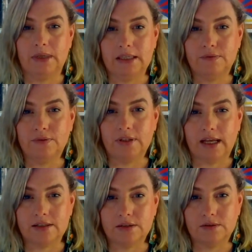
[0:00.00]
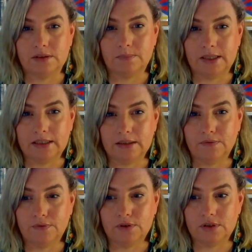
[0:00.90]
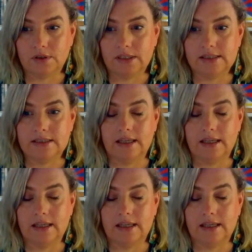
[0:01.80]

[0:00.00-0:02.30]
meaningful action on Tibet in the future is